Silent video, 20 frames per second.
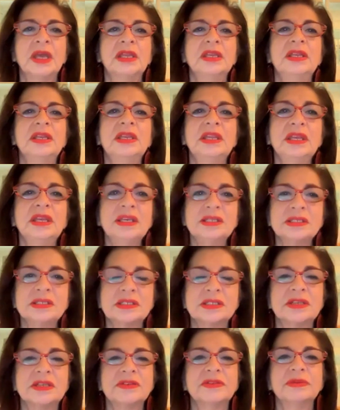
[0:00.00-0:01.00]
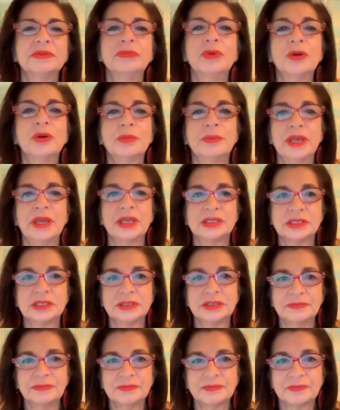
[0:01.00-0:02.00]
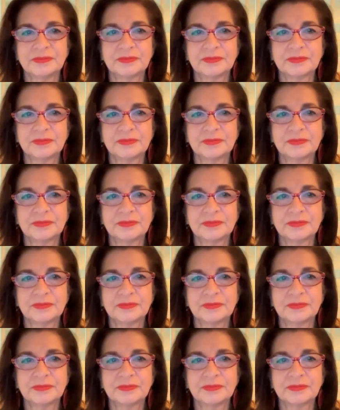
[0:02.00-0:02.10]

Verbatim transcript: Nice is even more amazing.